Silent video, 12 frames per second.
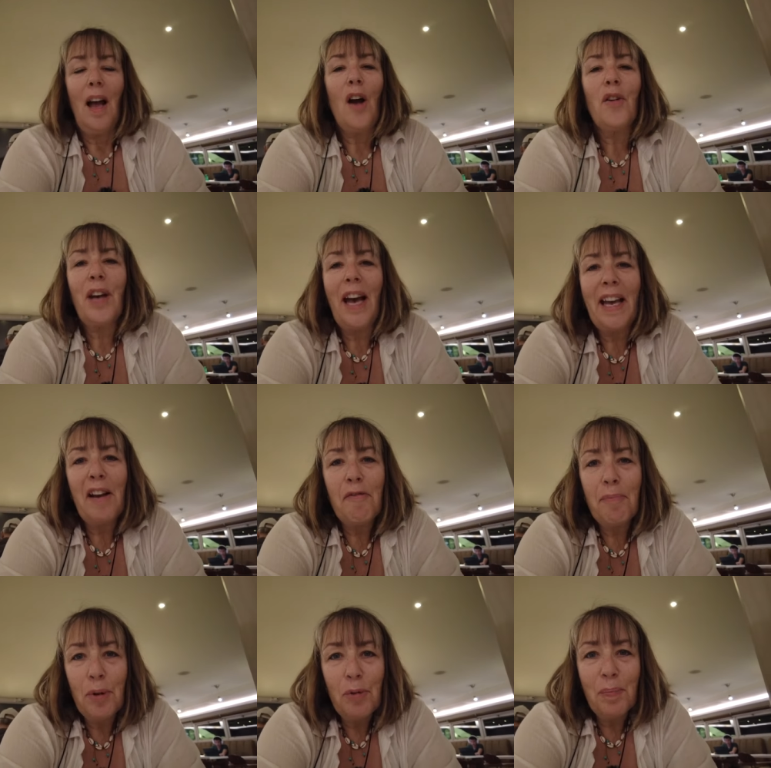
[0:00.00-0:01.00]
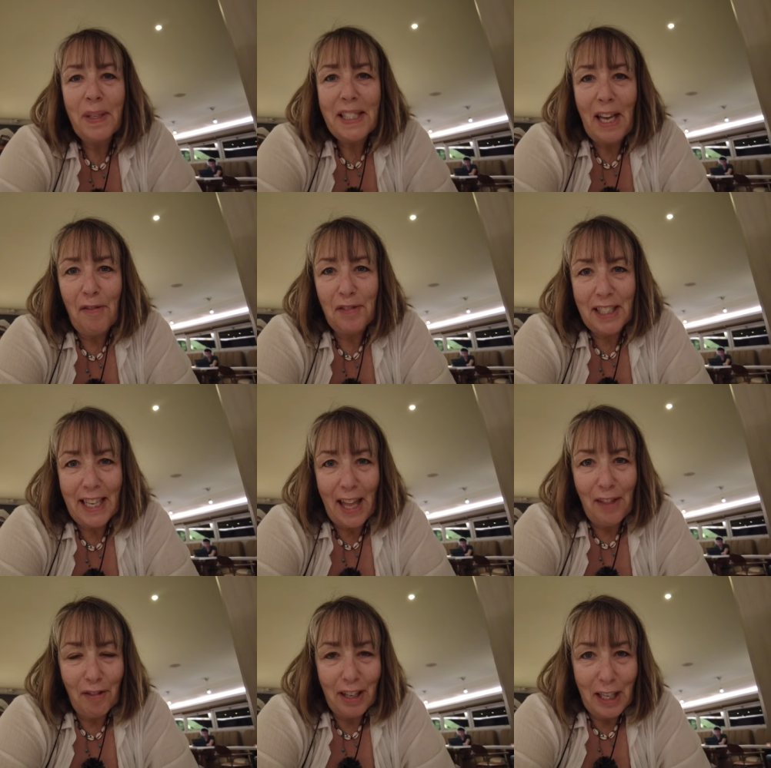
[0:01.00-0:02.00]
Okay, I've pulled myself
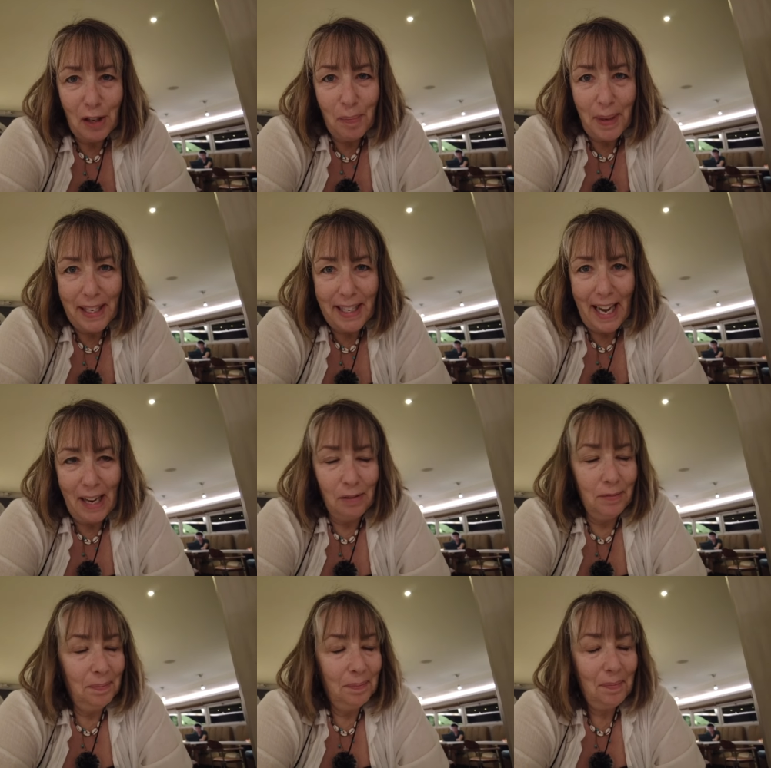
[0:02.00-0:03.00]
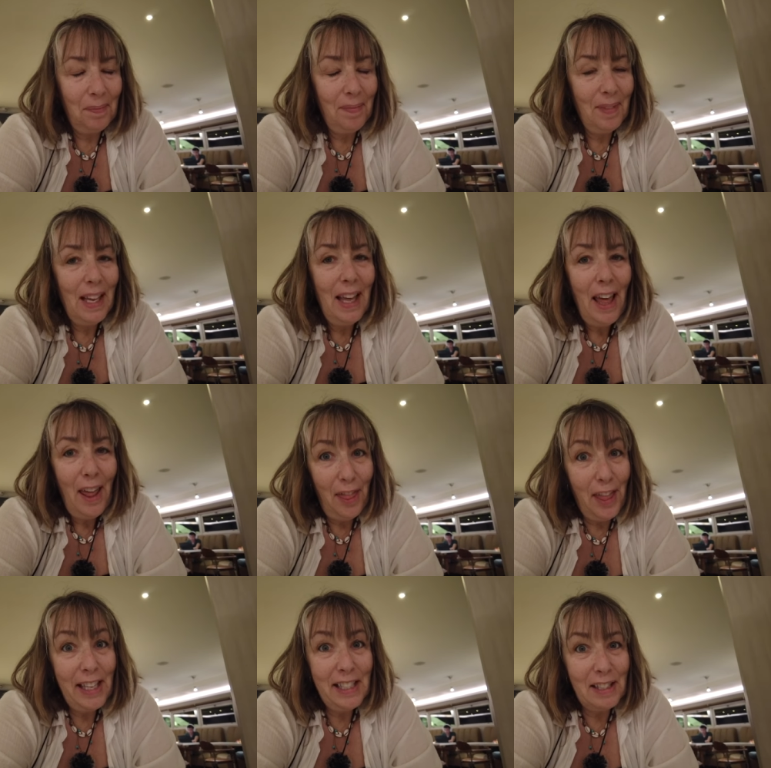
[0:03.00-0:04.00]
together a little bit now.
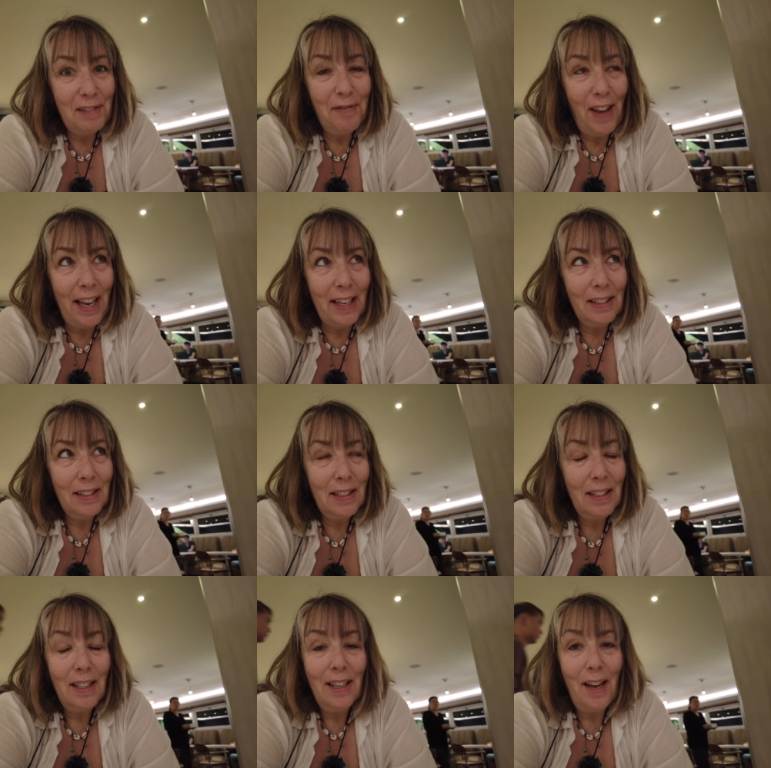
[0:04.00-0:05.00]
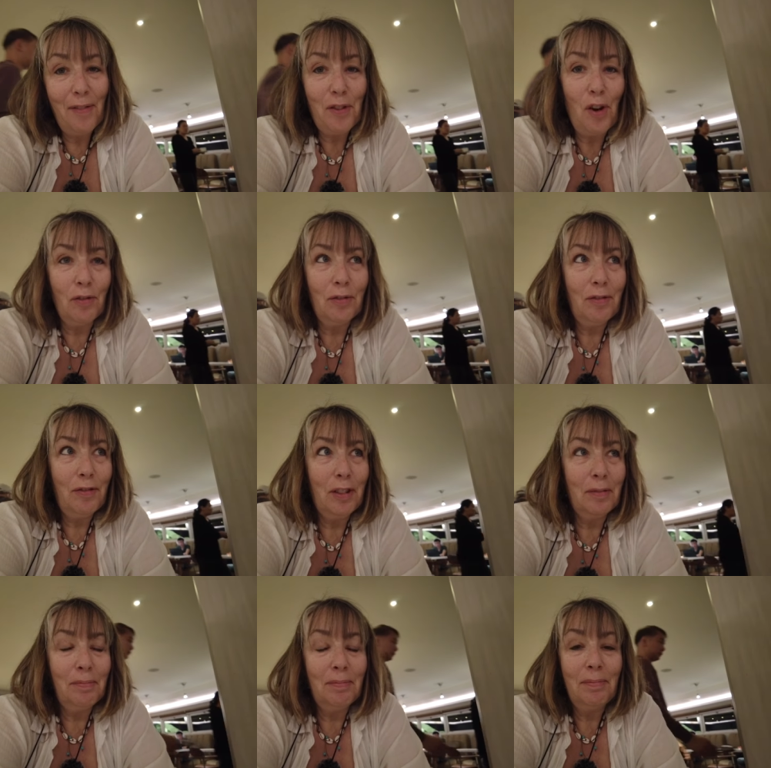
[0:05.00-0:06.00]
Things, in fact, have gone
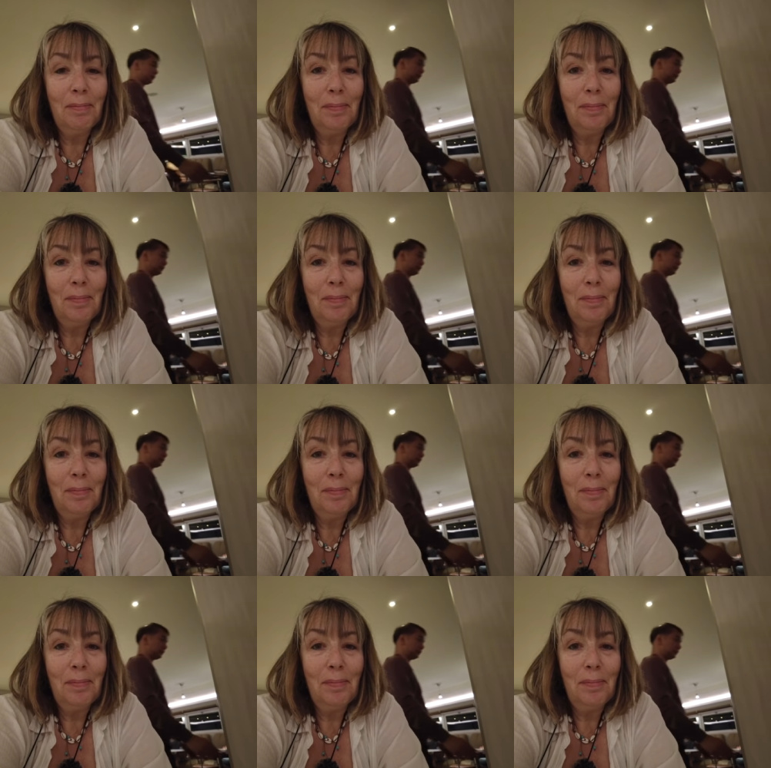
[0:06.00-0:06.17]
from